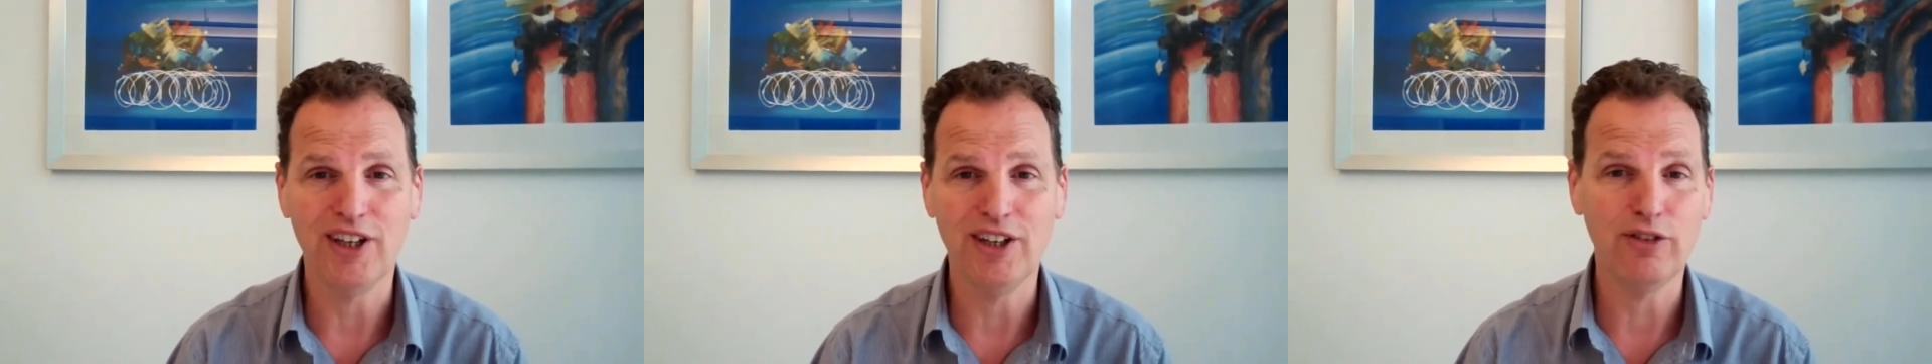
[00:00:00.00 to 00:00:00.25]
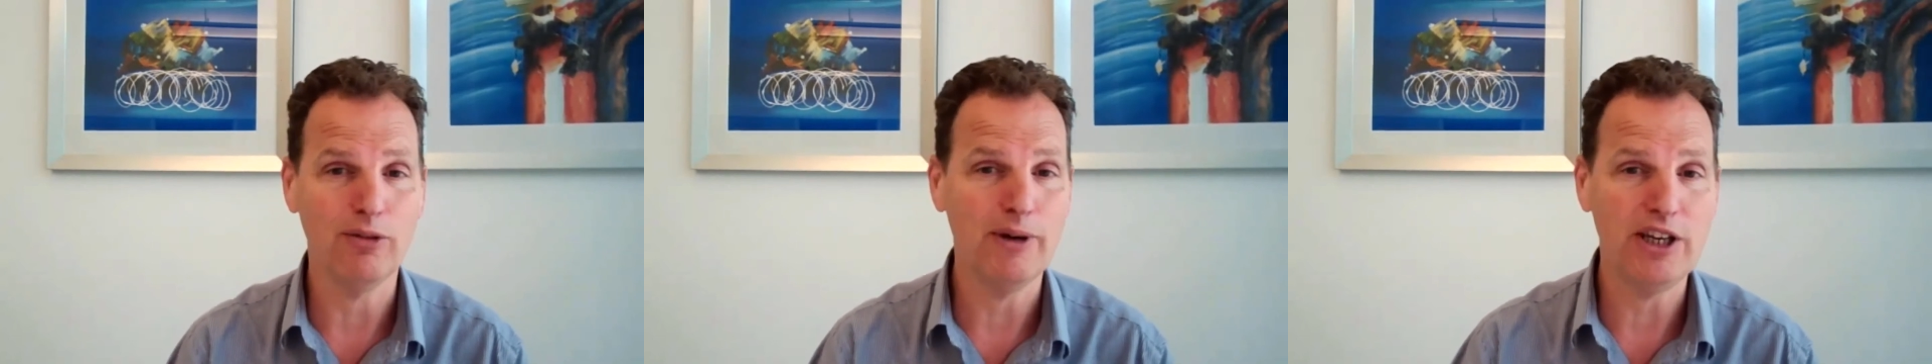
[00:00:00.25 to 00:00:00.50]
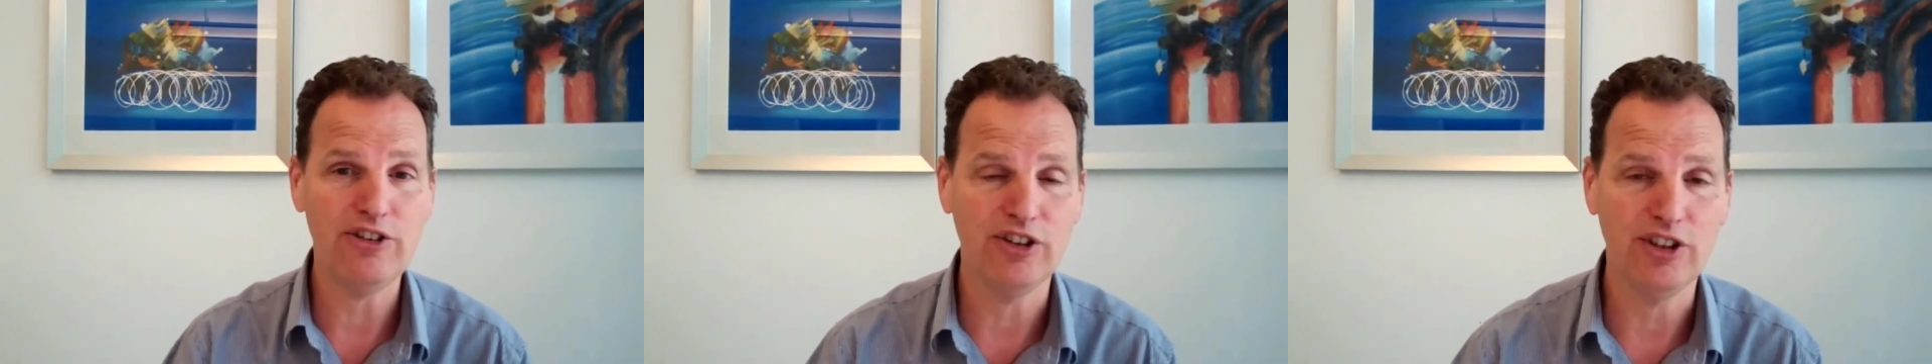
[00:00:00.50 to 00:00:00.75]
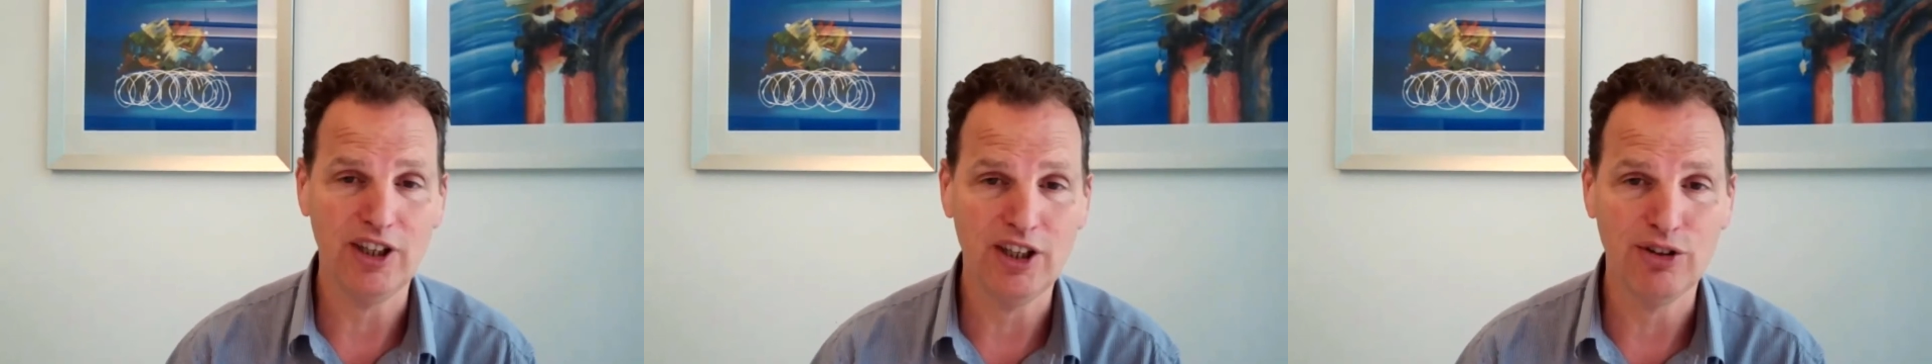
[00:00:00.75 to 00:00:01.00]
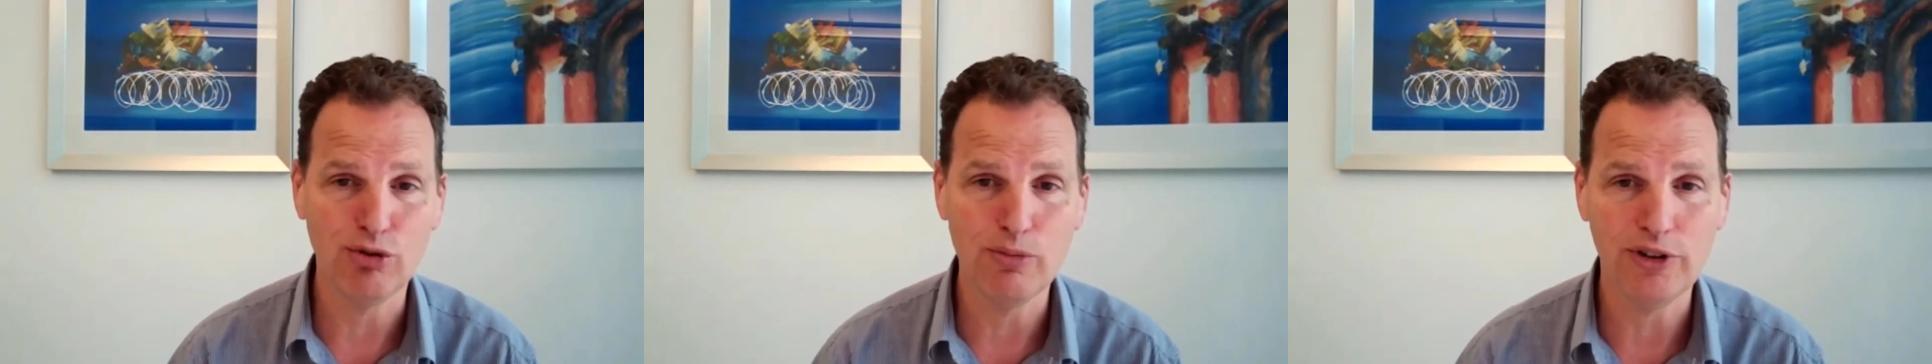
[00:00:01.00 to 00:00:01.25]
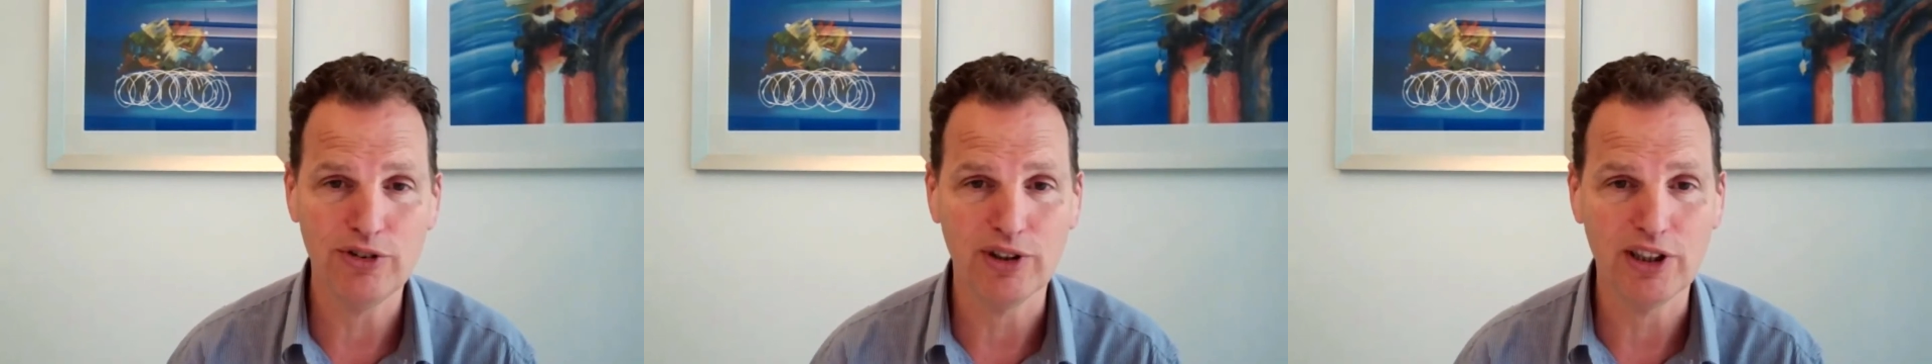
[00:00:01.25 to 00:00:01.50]
inflammation in
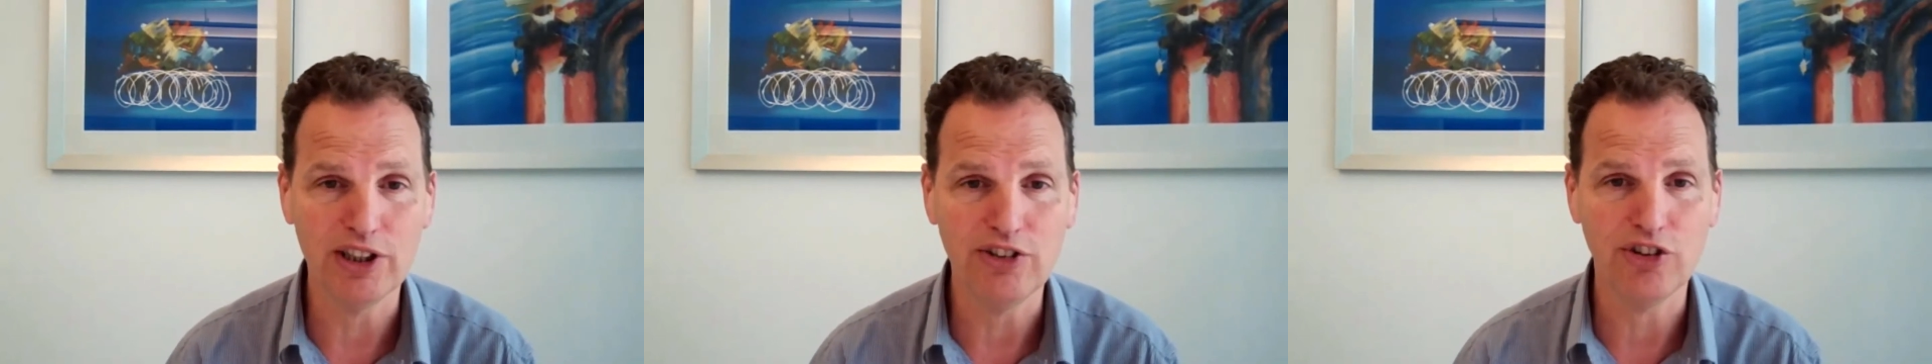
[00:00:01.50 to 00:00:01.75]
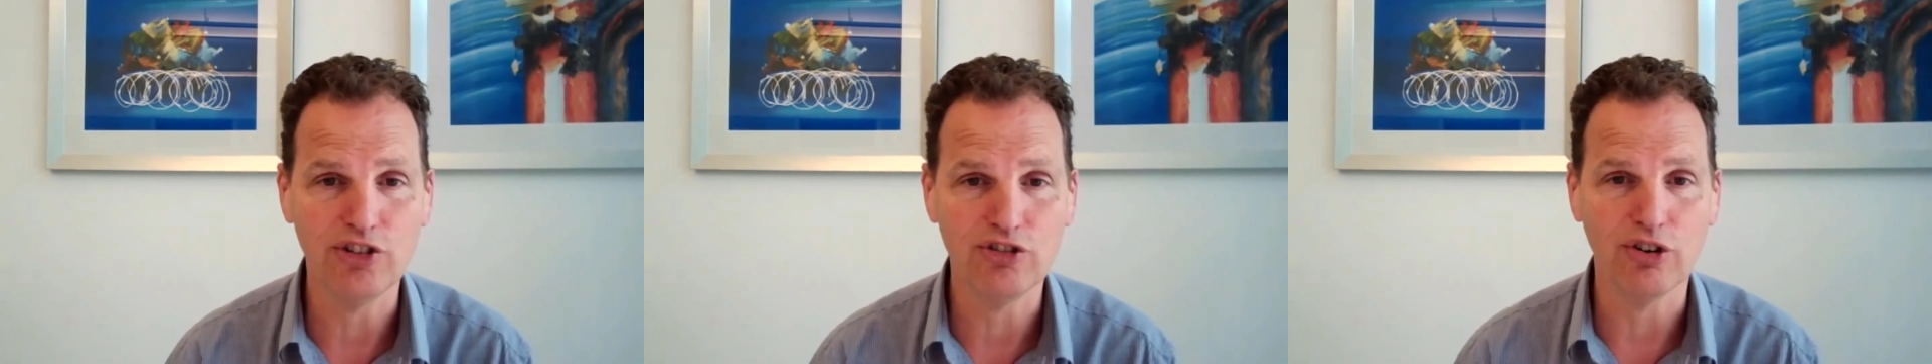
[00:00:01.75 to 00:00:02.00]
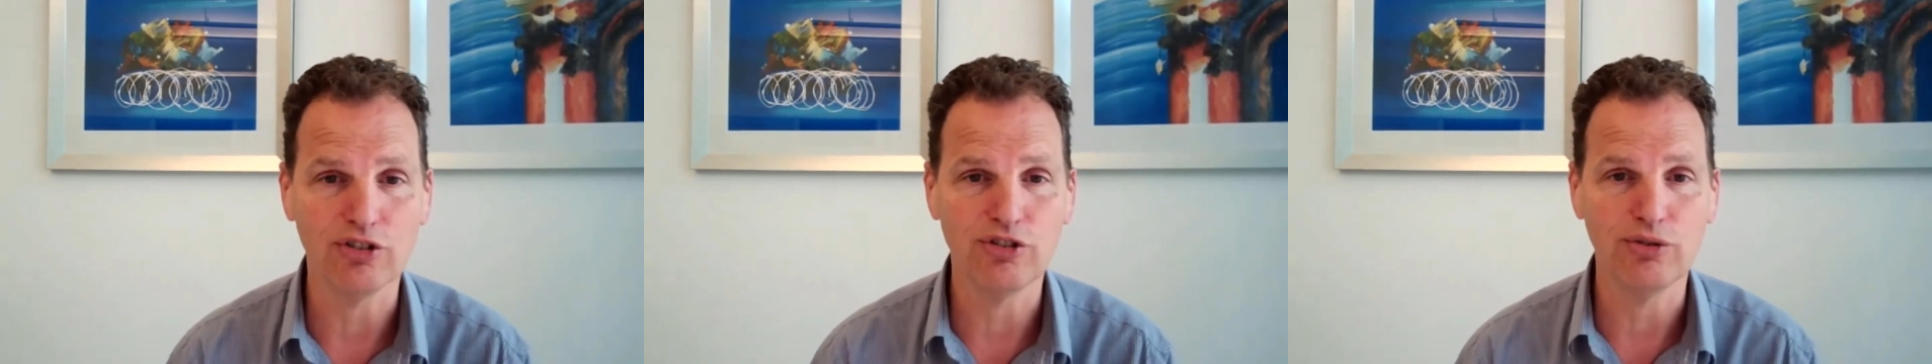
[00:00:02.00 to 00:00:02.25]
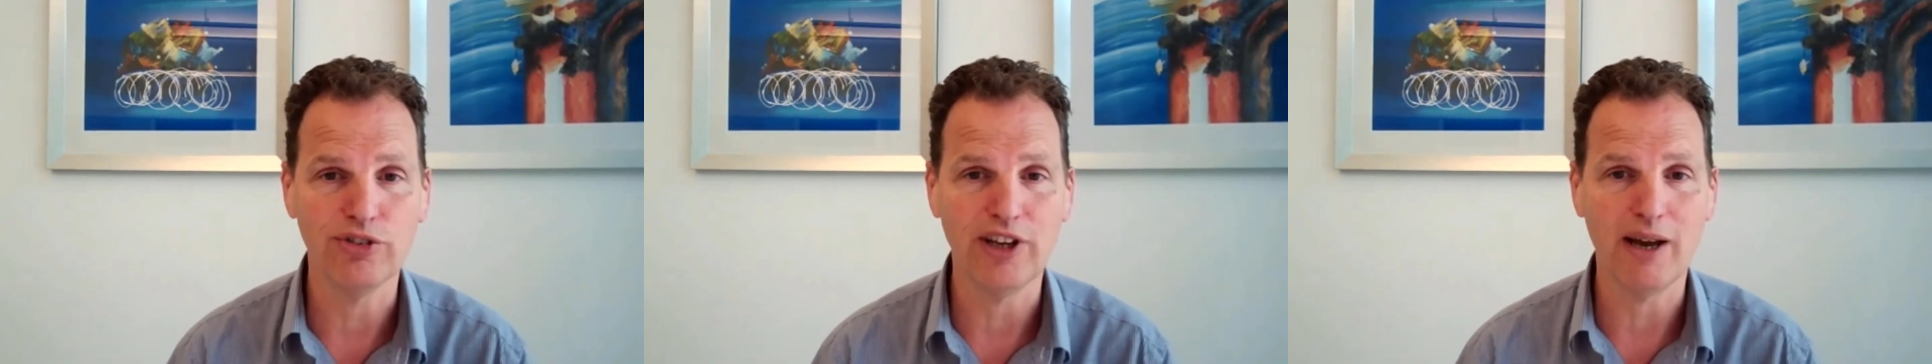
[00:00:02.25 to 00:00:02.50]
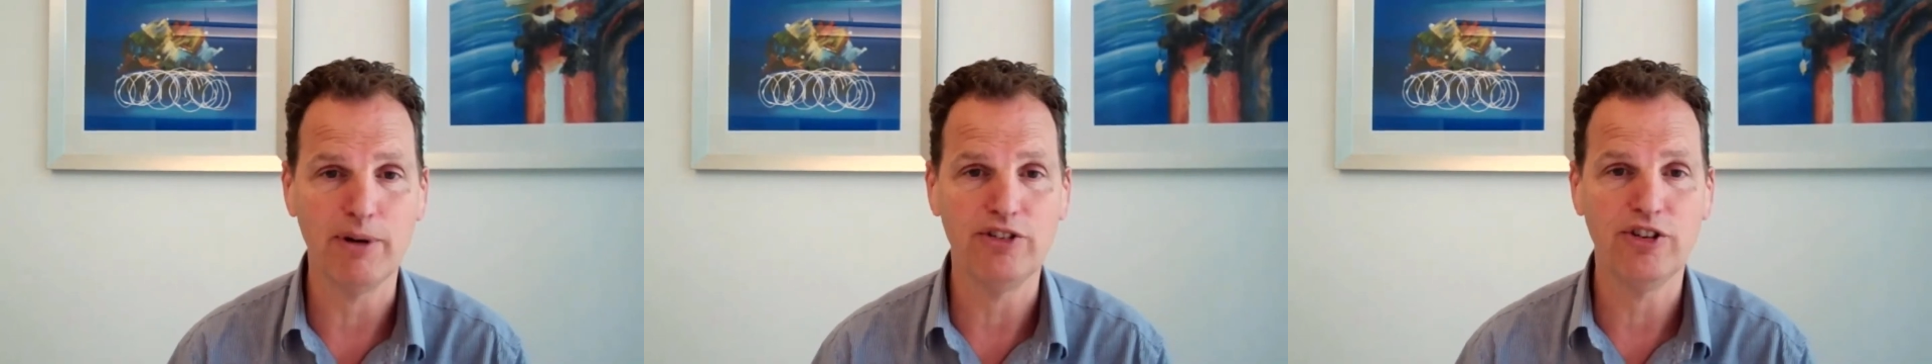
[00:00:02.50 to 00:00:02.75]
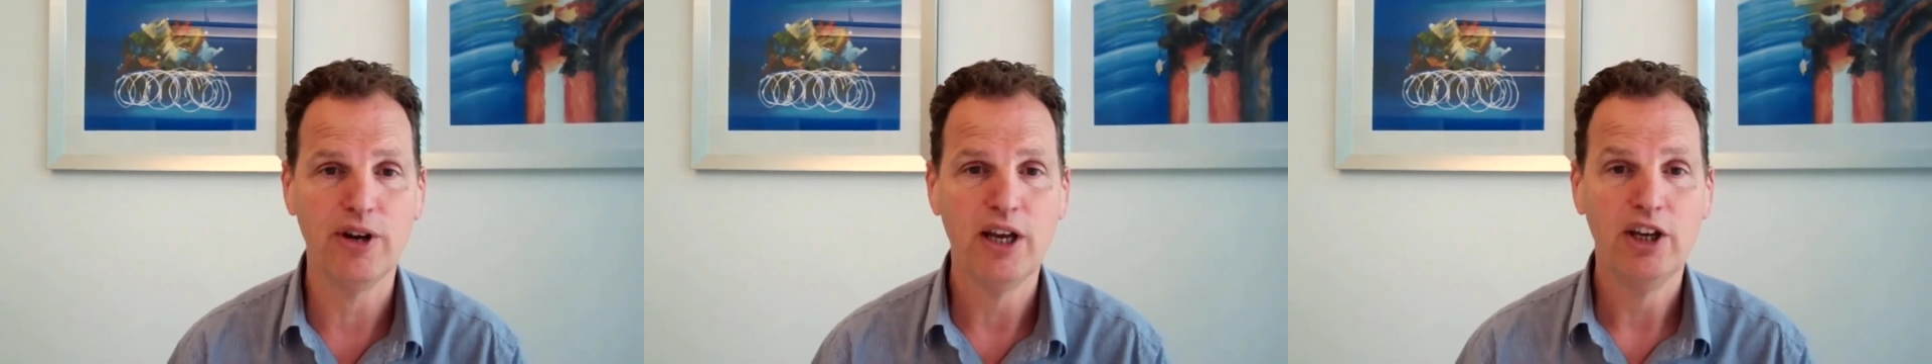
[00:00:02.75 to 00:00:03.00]
rheumatoid leads to structural
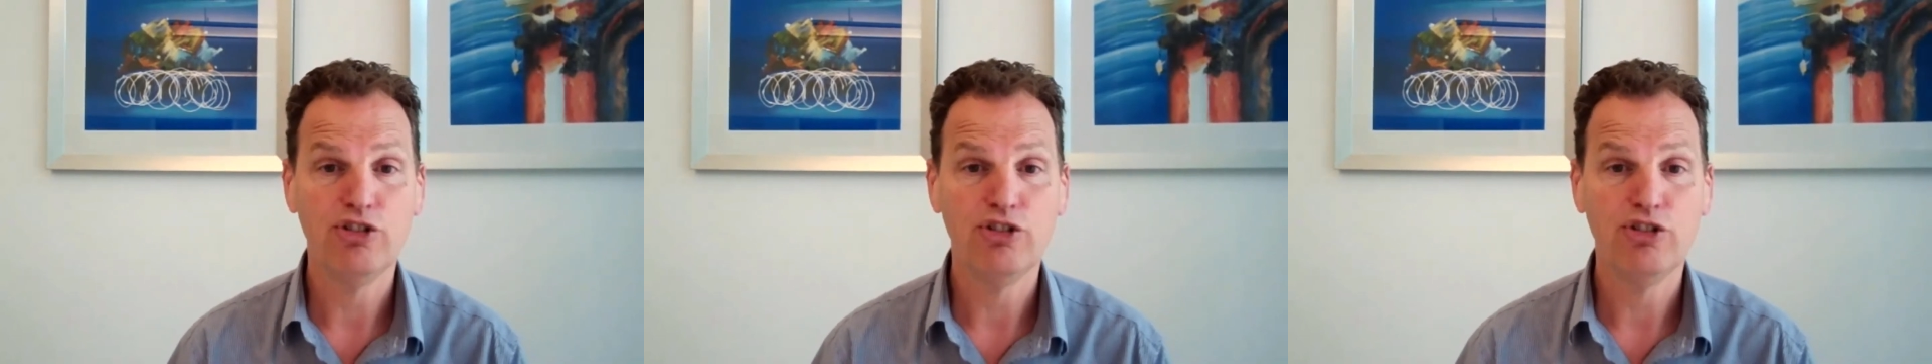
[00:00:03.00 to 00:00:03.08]
damage.